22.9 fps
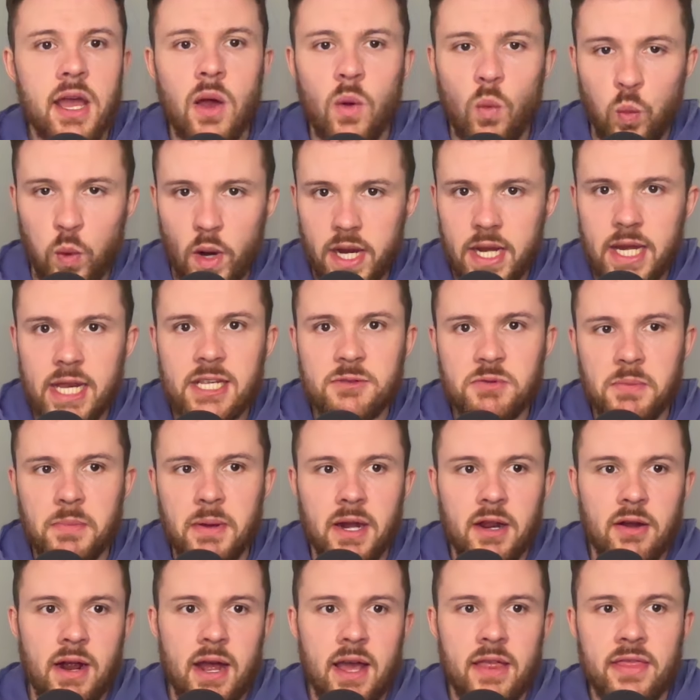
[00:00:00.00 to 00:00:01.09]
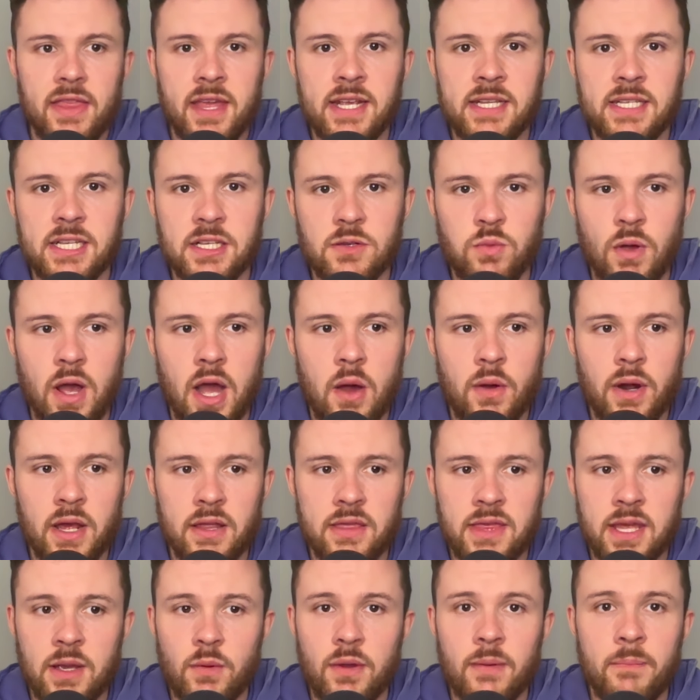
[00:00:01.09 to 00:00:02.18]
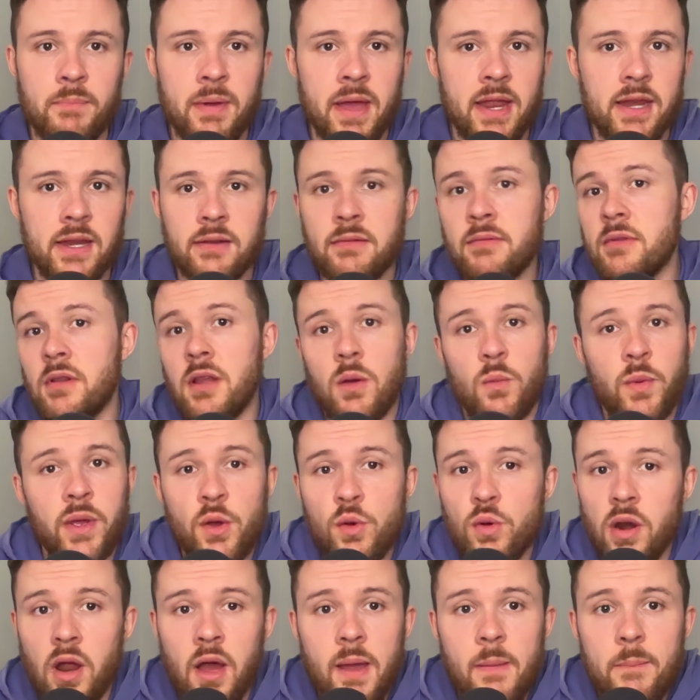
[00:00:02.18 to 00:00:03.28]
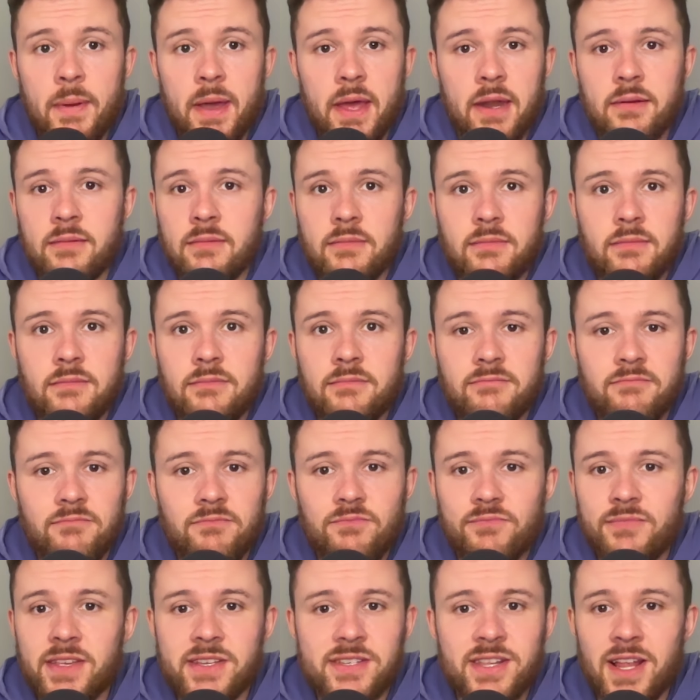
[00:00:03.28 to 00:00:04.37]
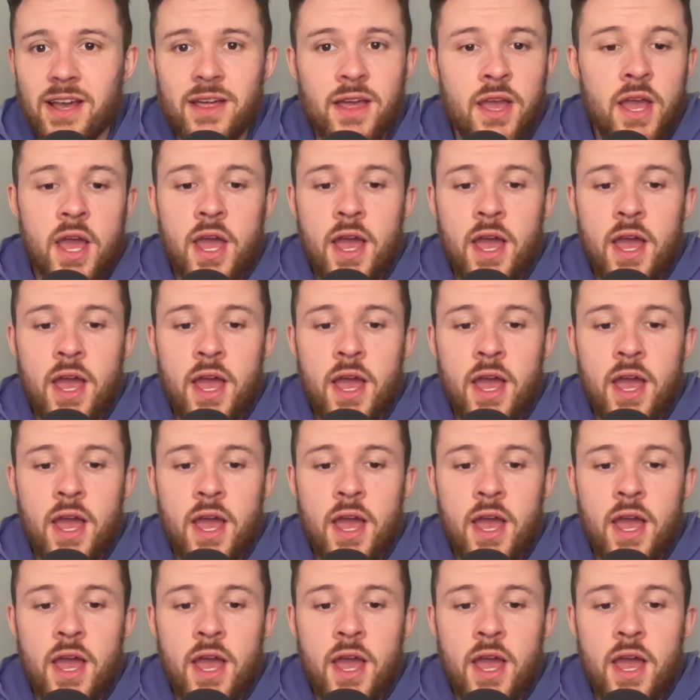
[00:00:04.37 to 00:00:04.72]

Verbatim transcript: We need to be better at this as well. And I think with Ben, like we all like Ben. There's not